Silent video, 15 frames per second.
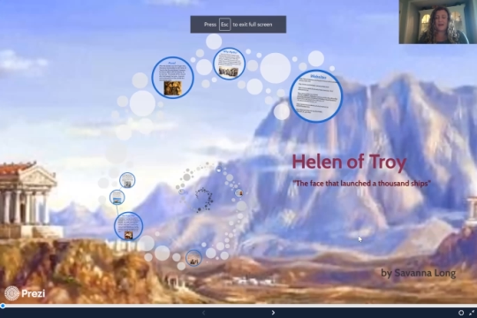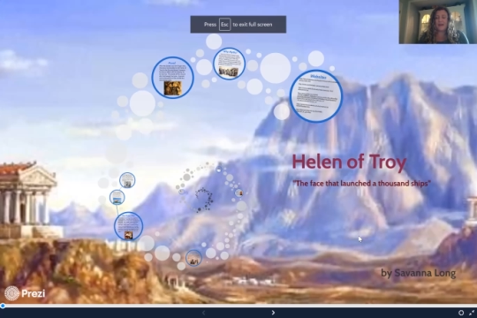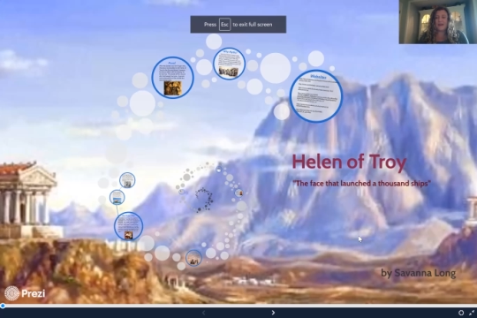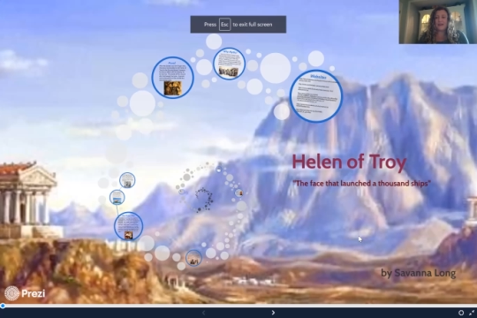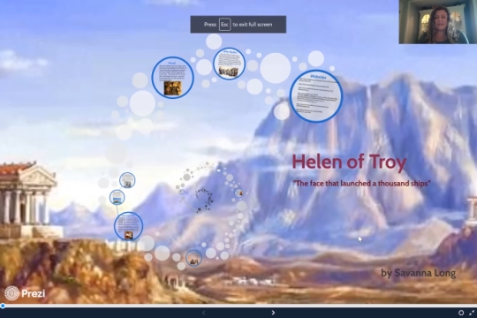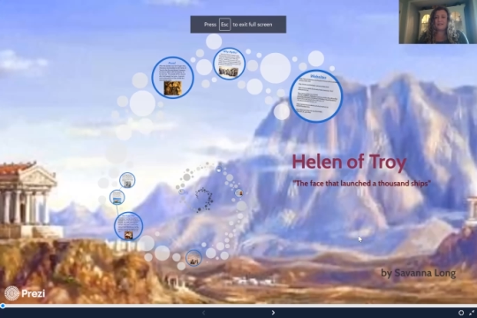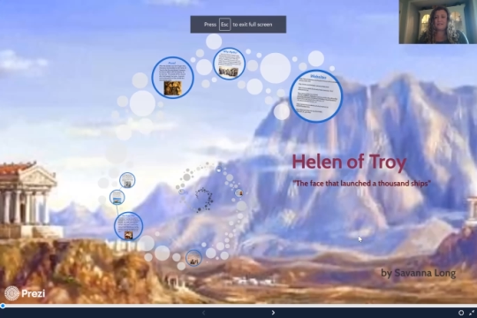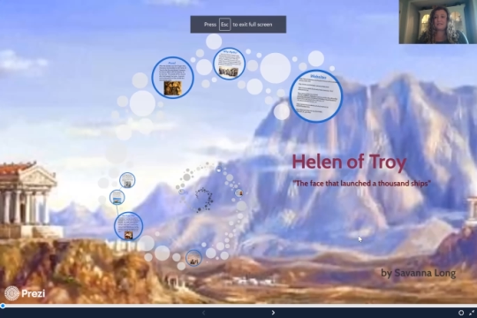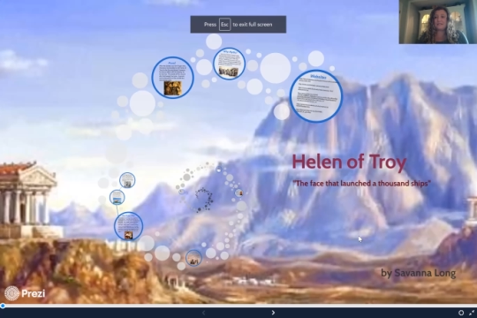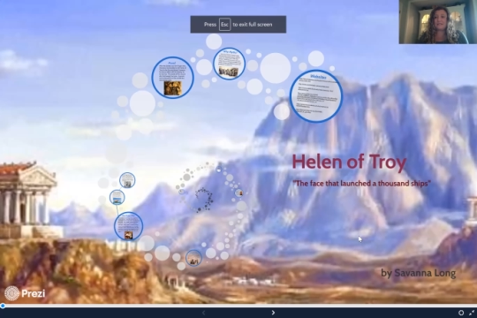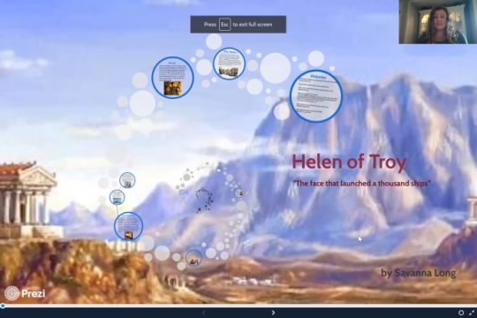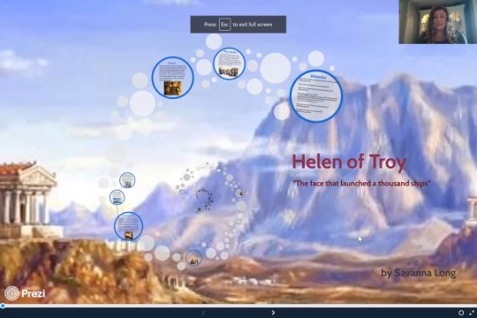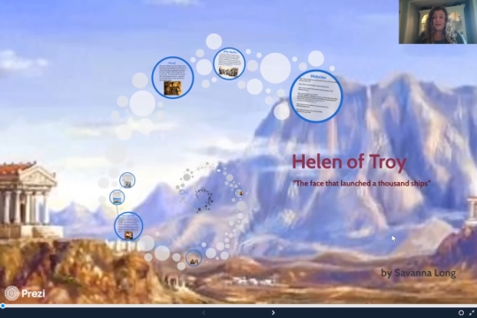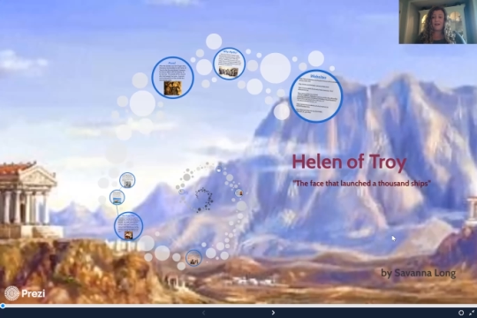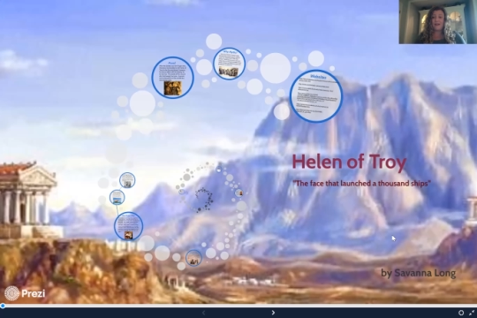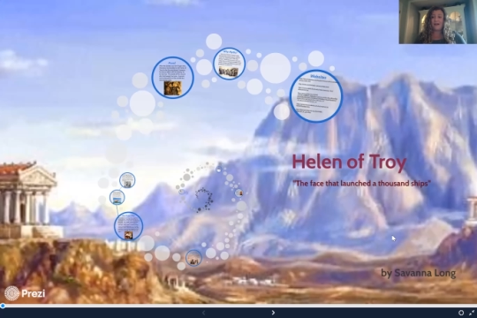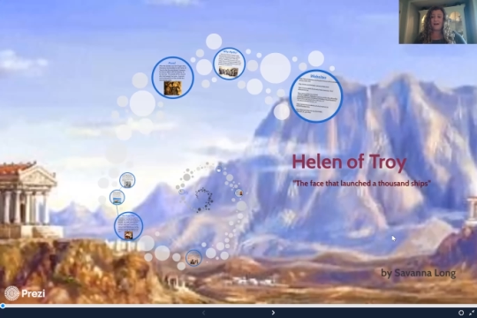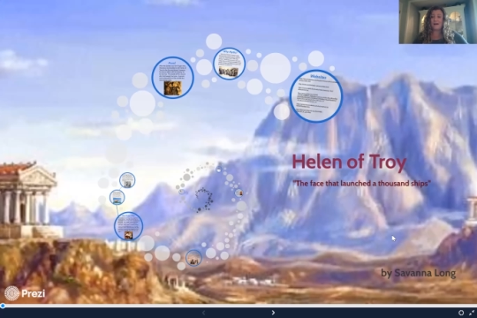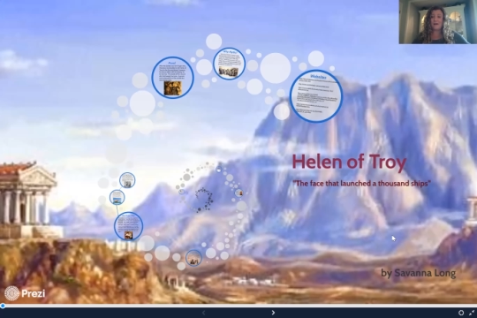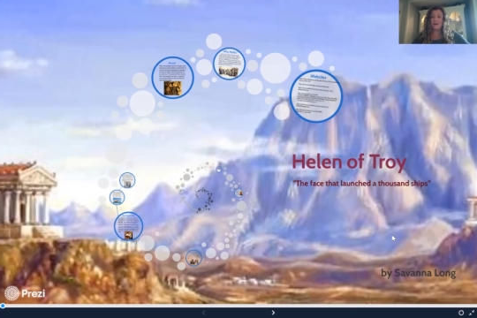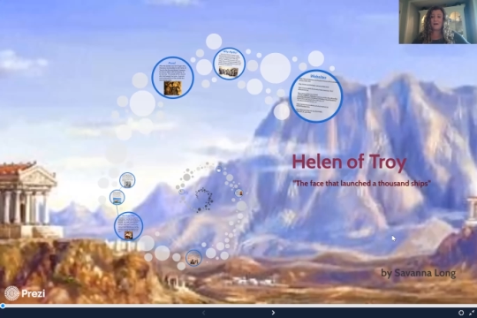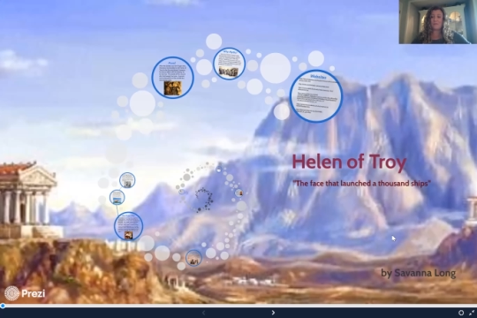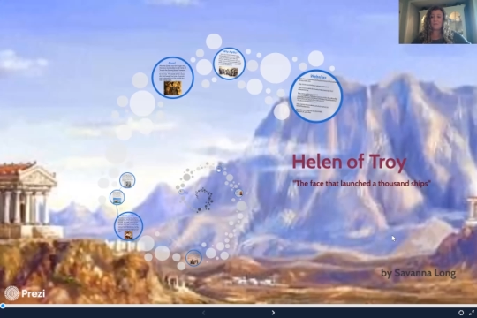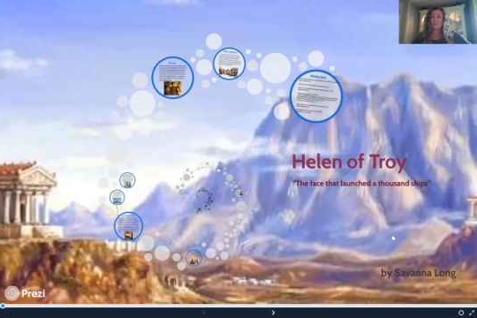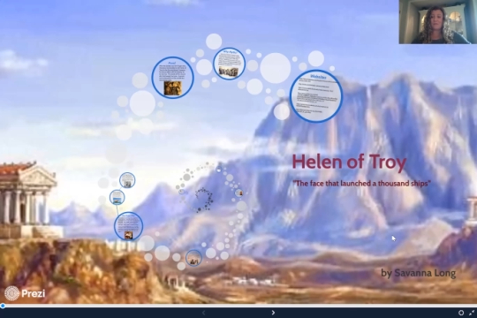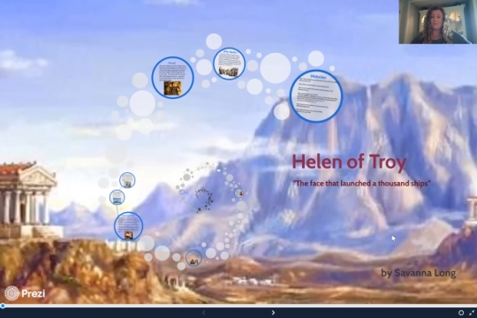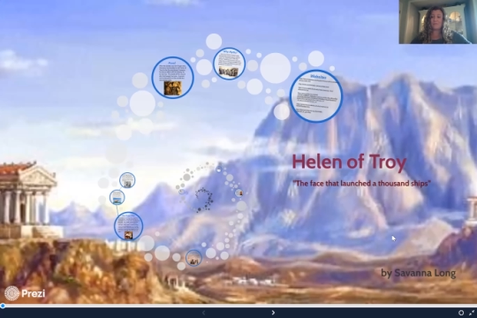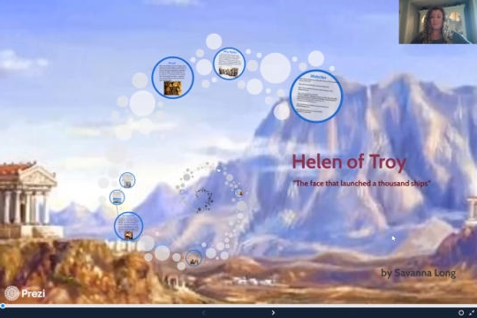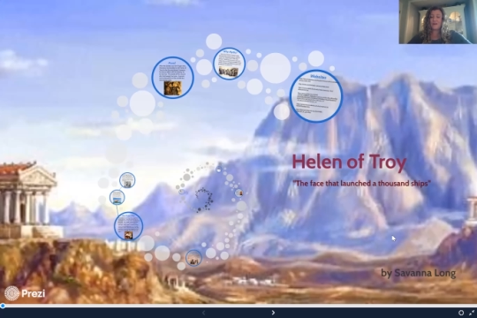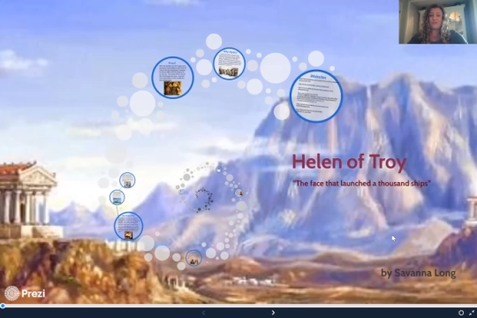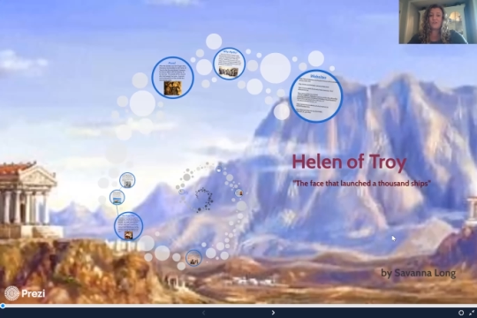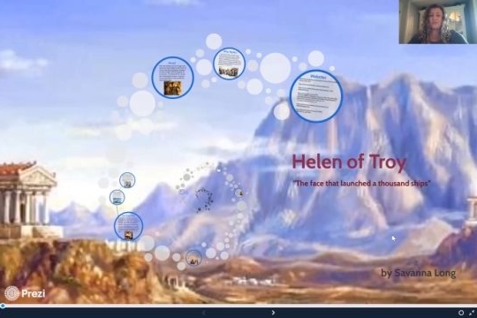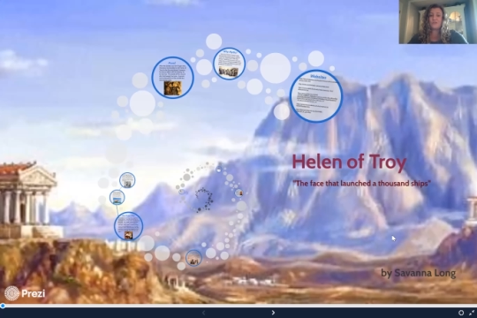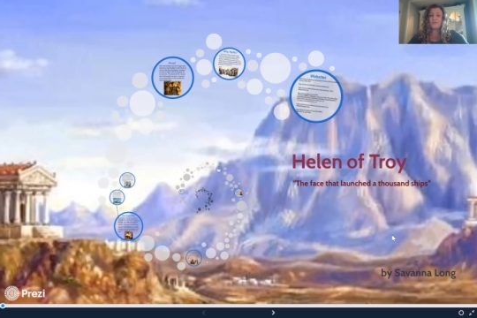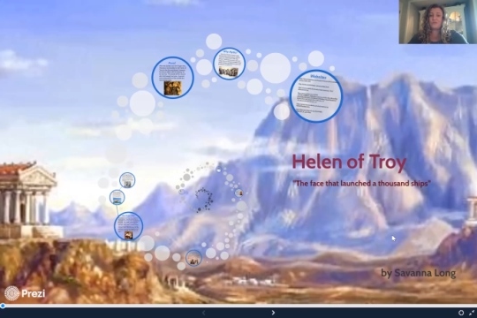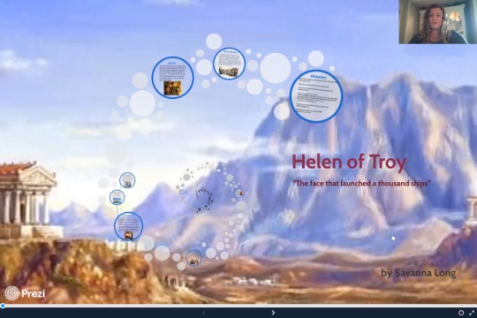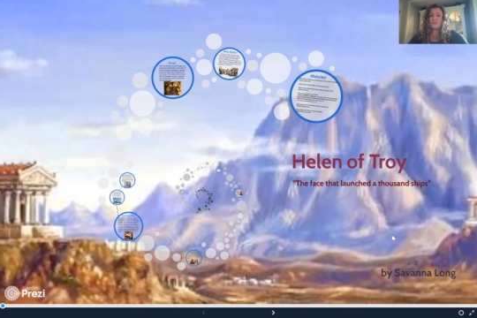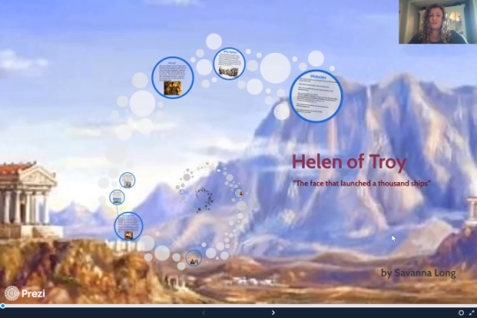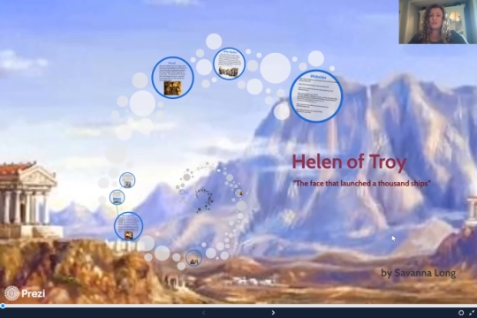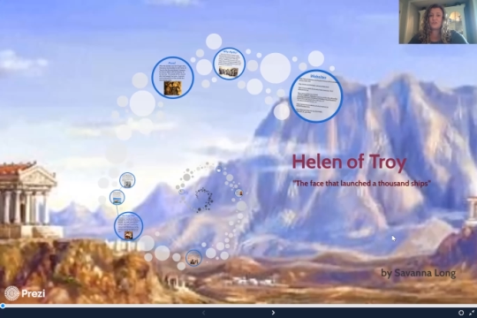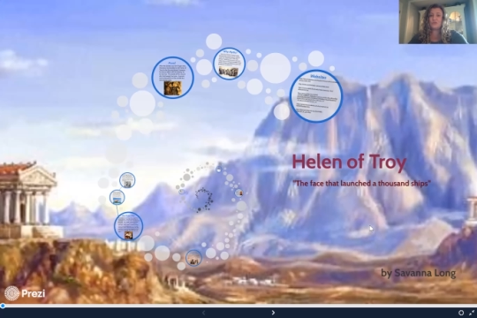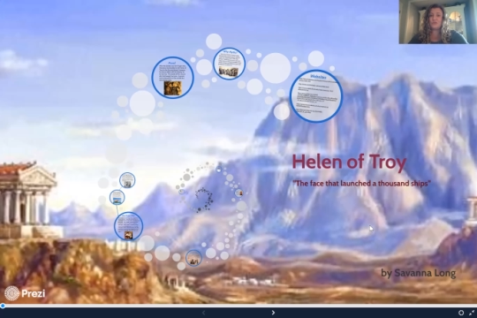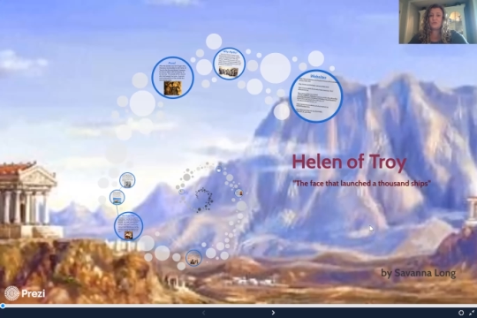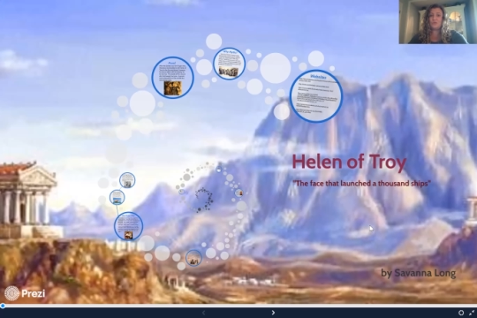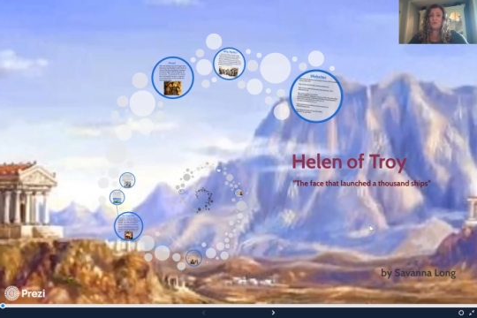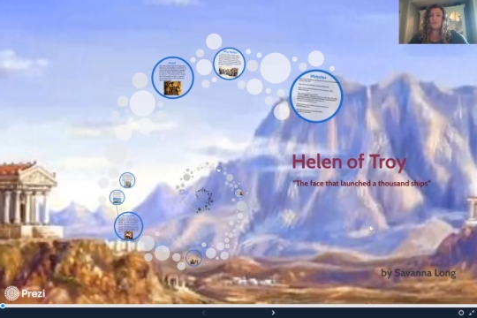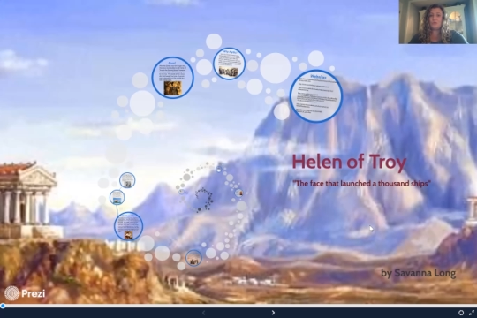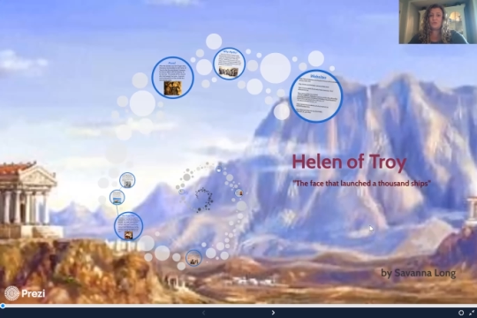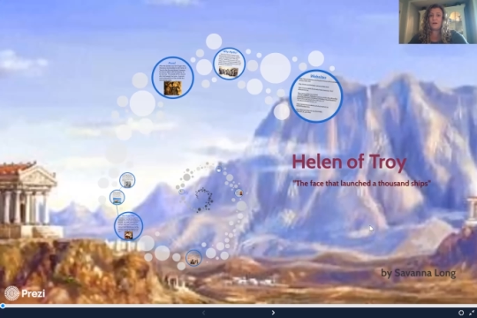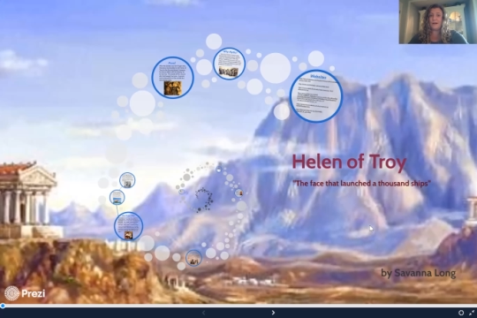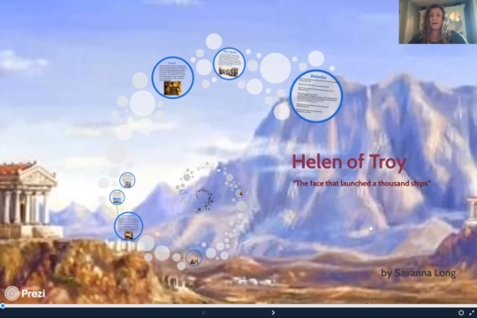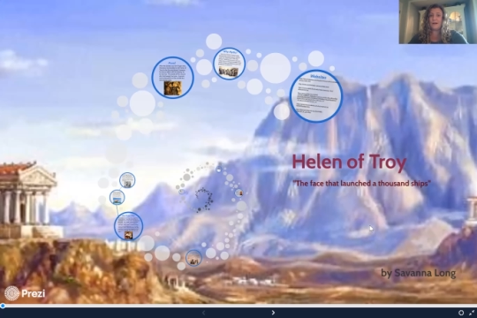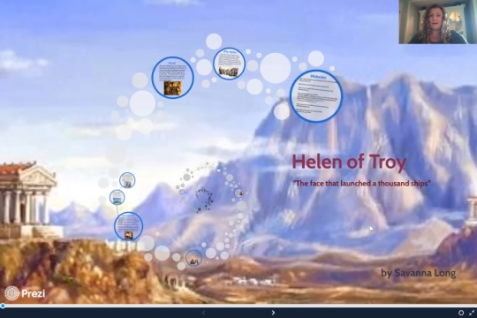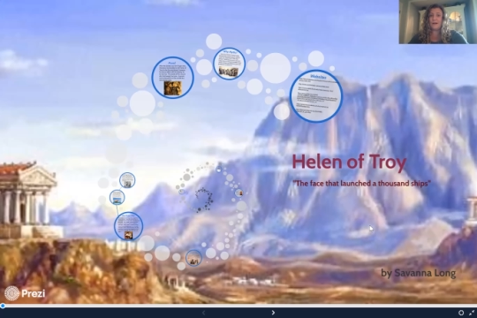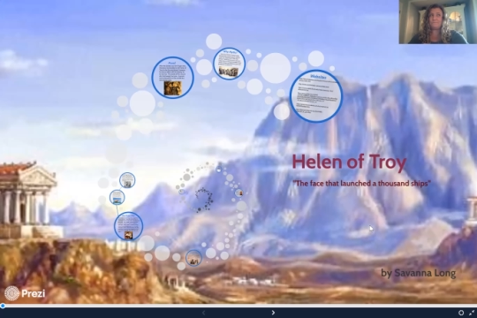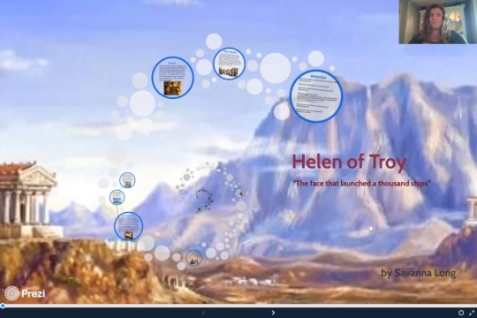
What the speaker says: [unreadable: no face in view]